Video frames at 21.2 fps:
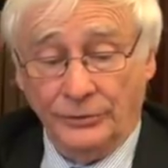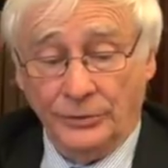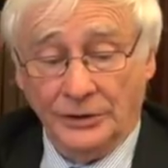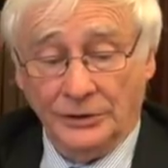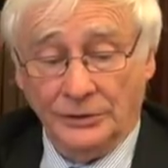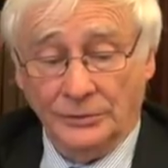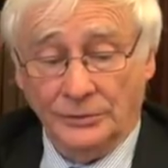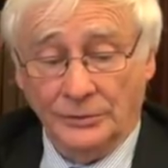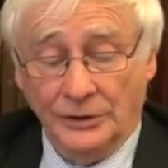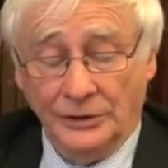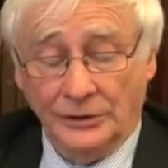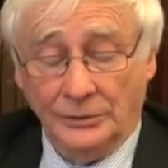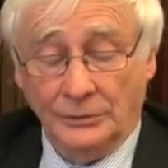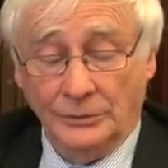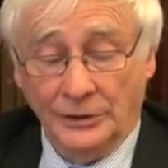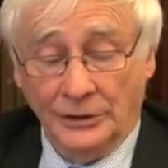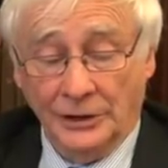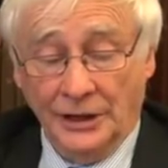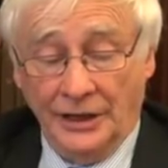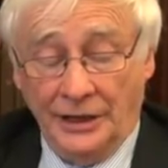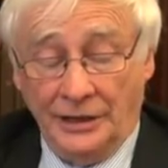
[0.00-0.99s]

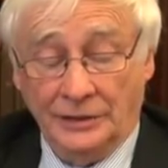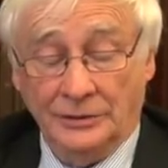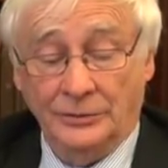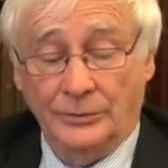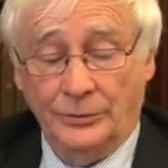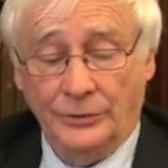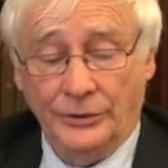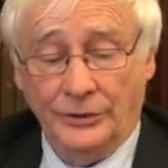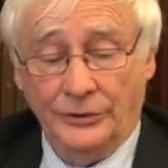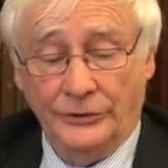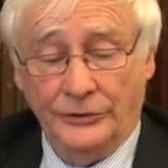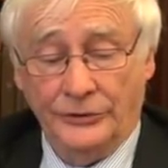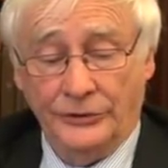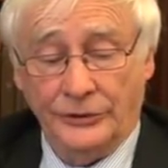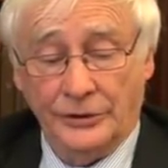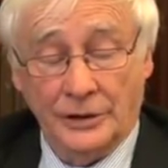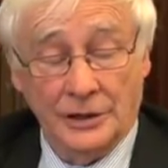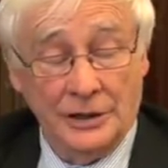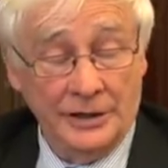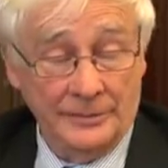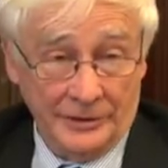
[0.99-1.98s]
will help with
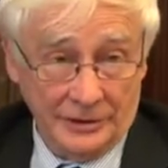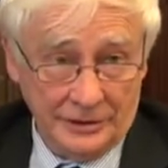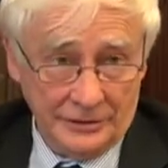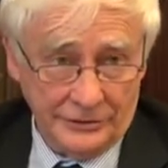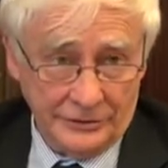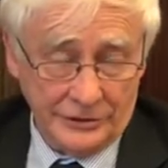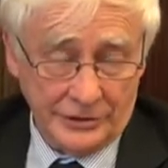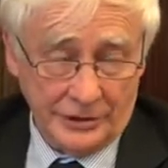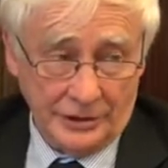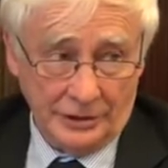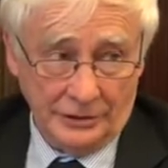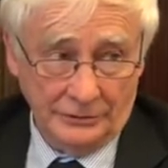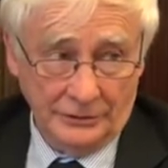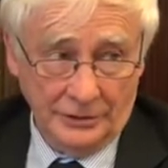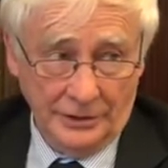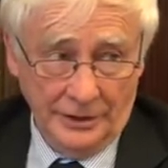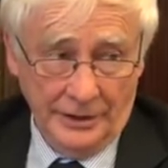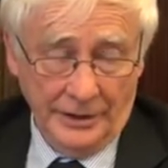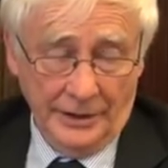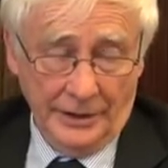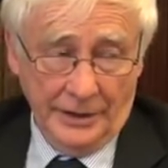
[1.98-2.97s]
climate control,
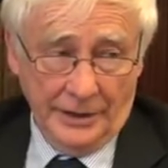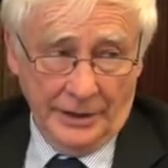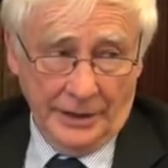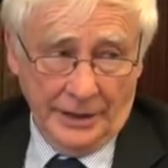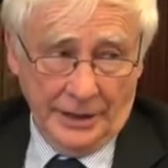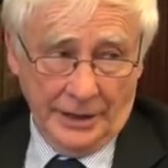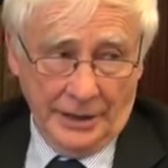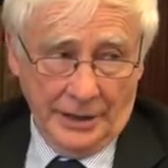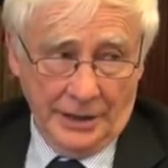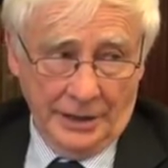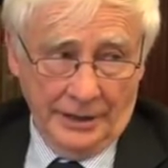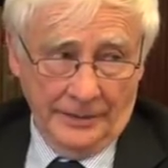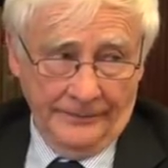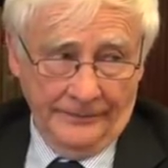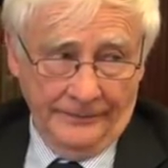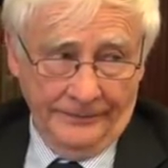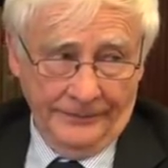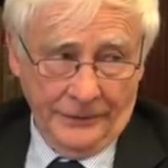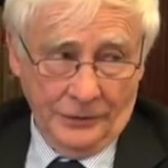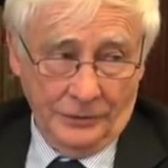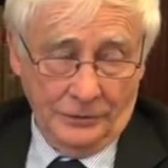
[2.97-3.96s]

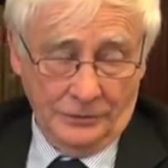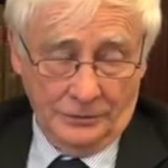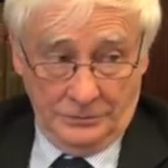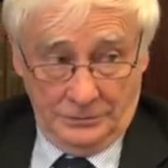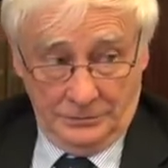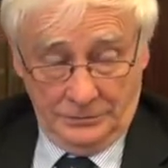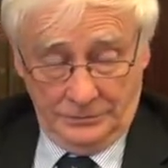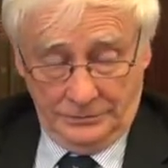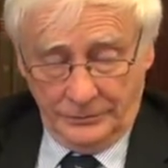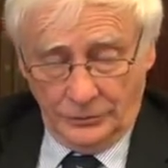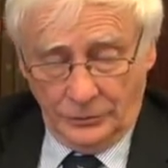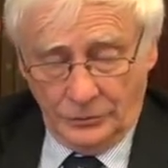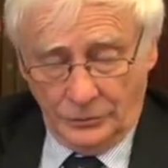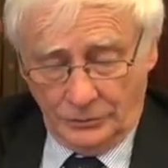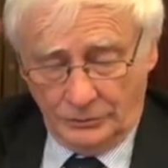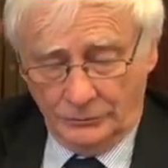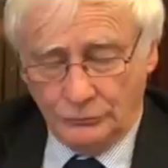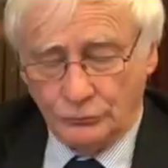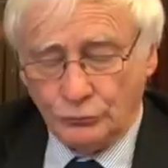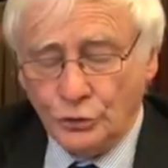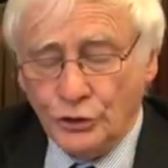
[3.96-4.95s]

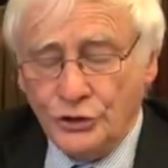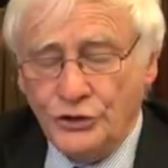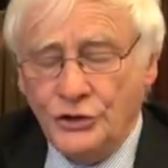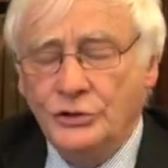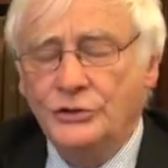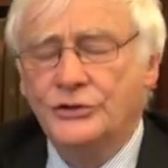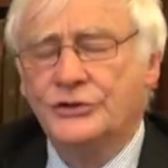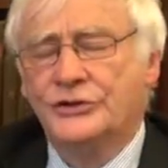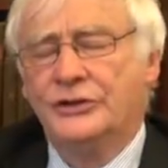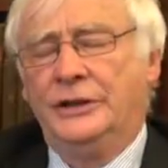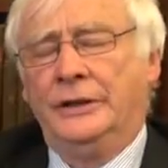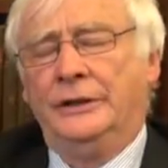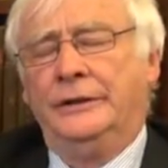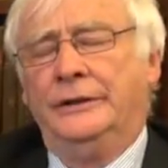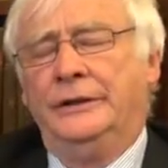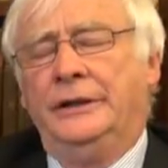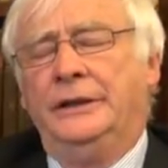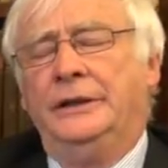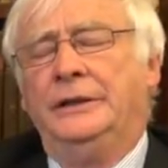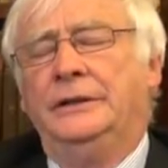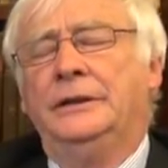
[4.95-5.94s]
or reducing
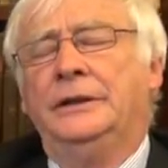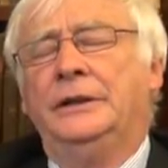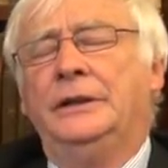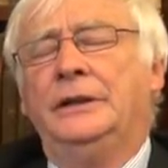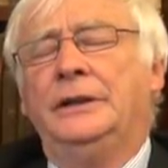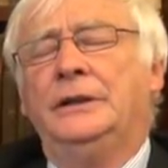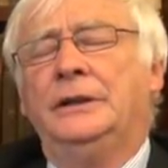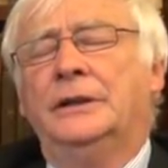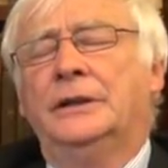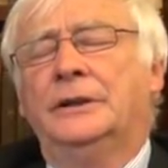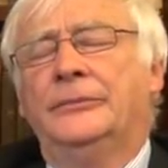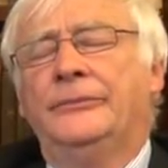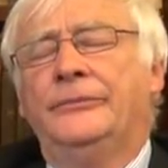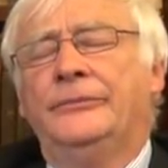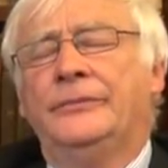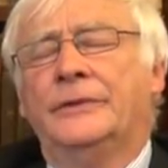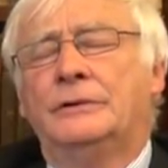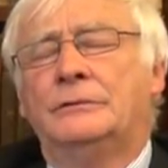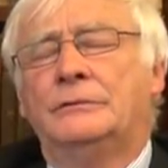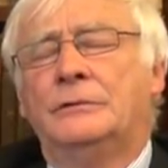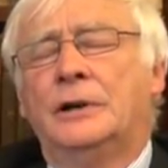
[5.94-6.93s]
the
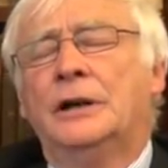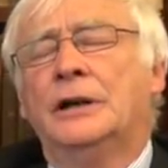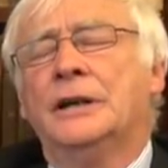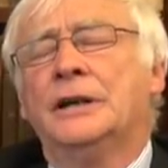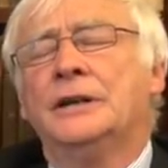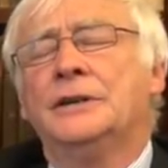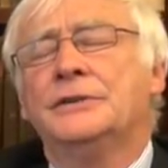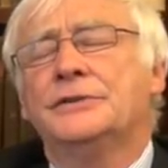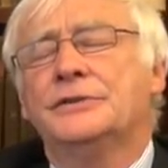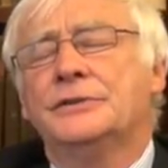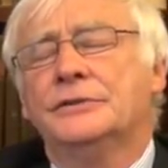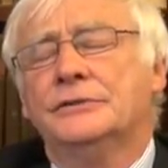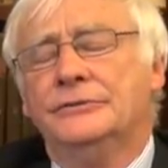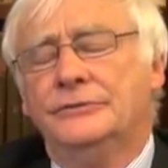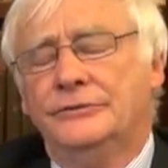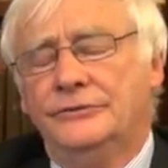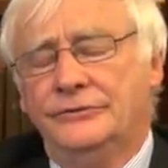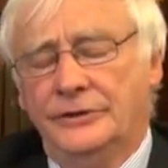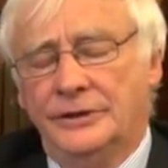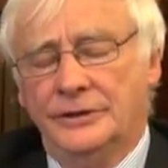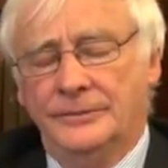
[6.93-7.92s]
rise of
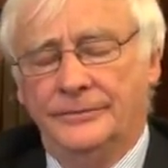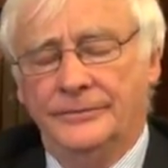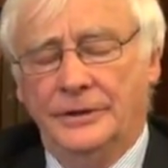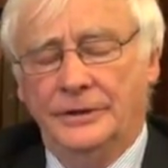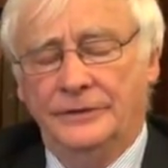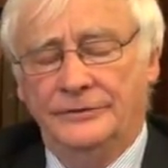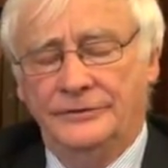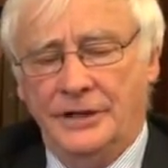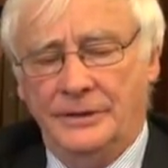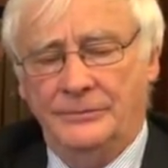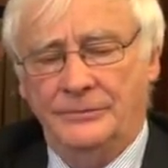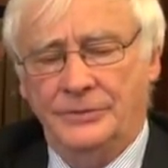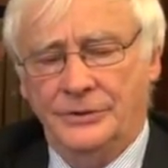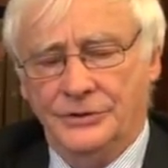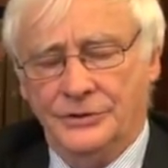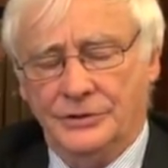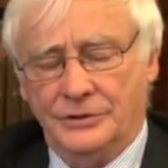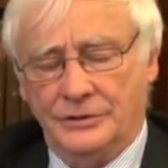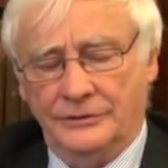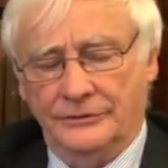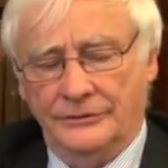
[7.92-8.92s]

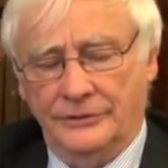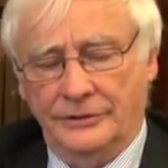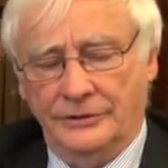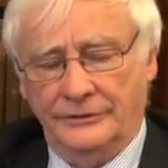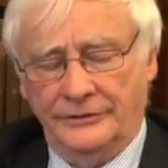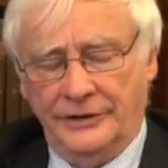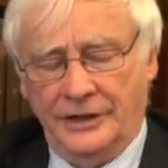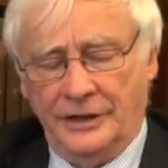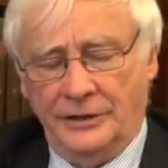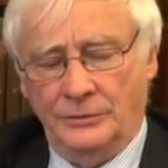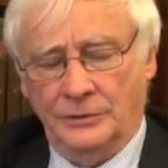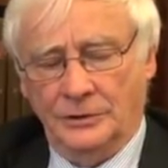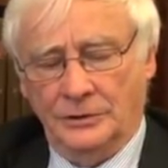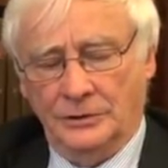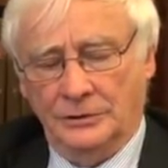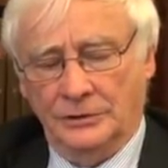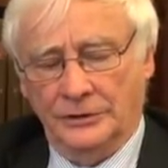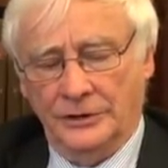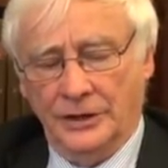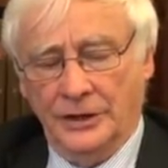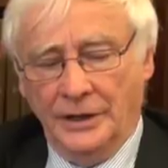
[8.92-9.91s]
temperature of our
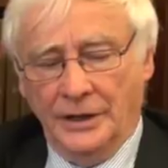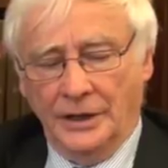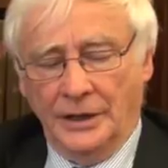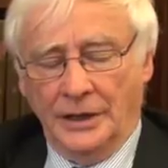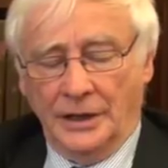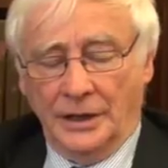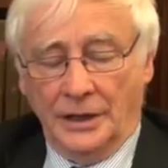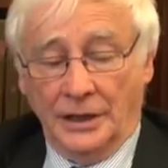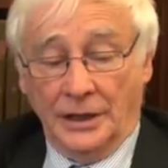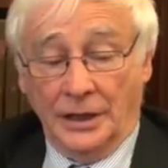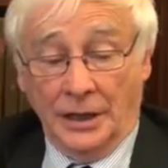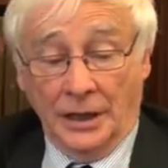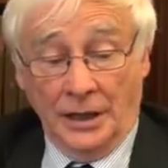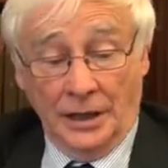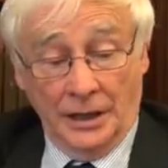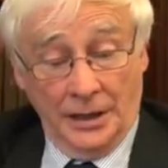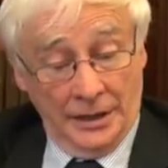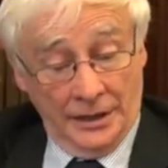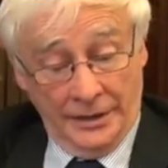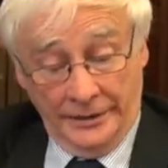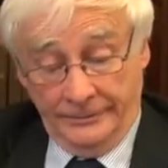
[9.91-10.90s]
world.
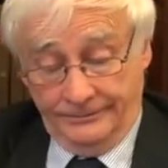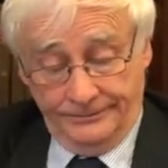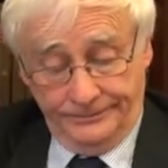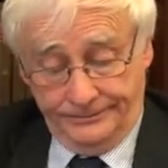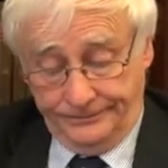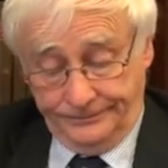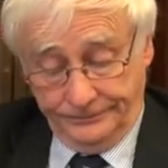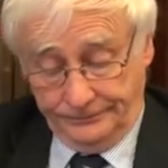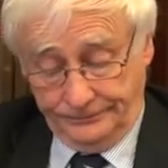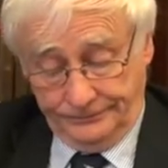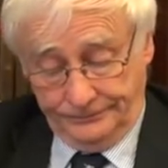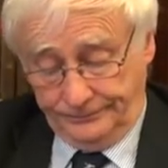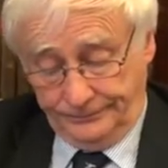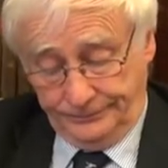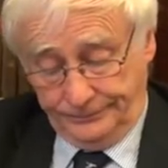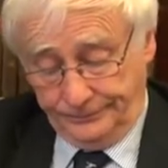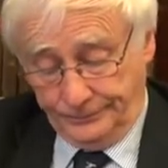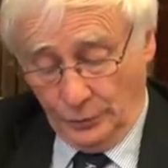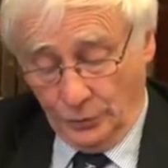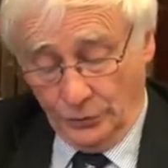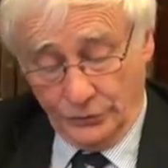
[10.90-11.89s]
I
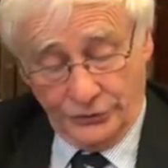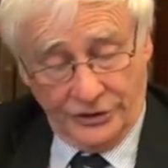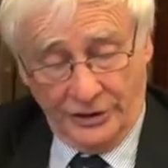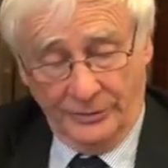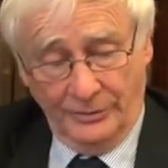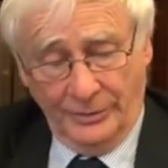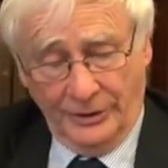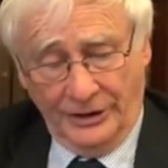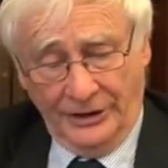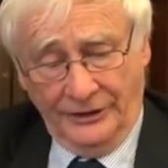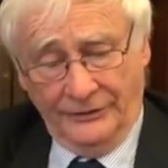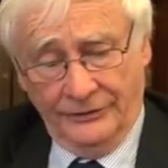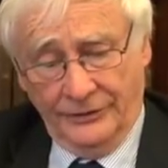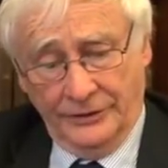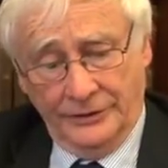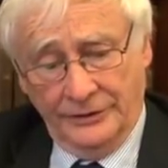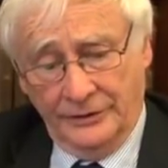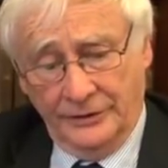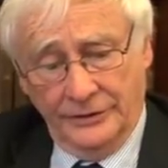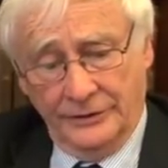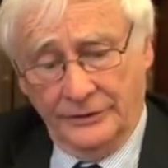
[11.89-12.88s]
also believe
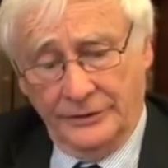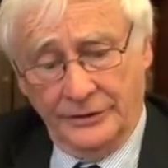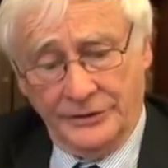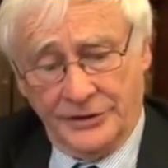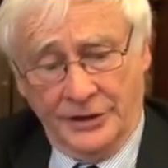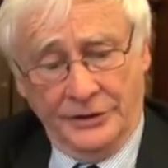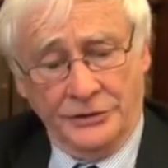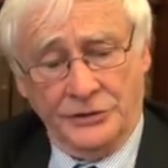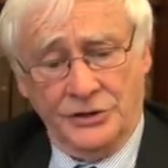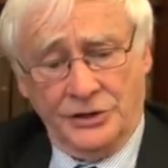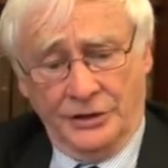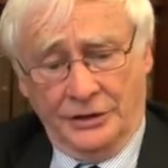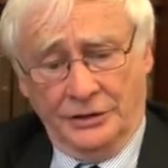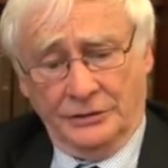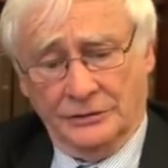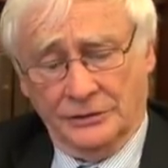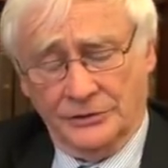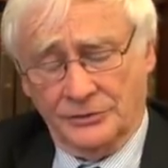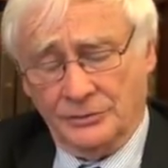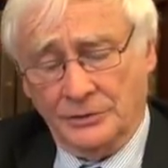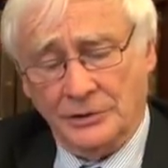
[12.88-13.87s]
that the sun
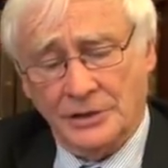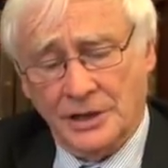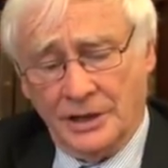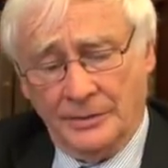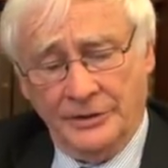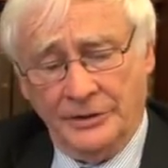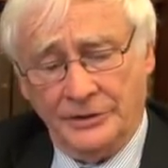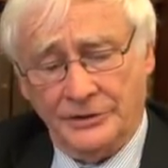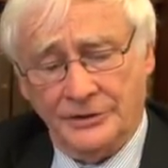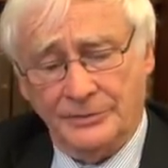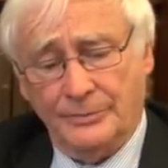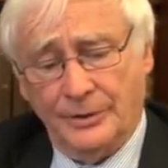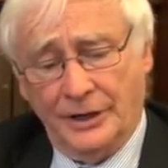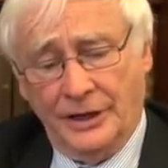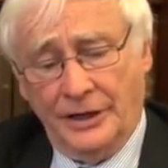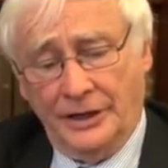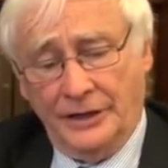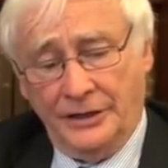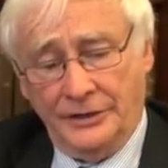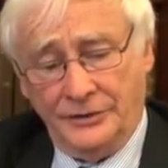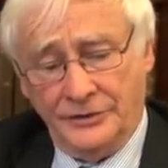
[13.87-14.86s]
shields will come into
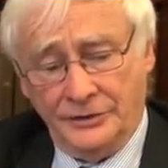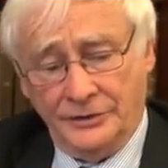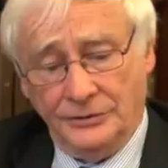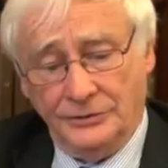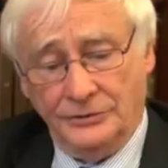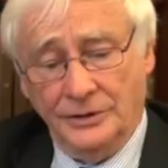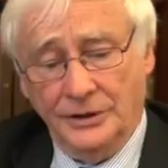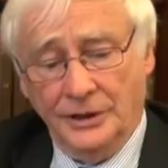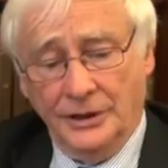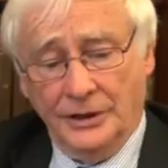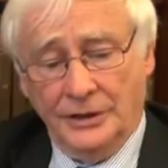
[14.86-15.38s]
play to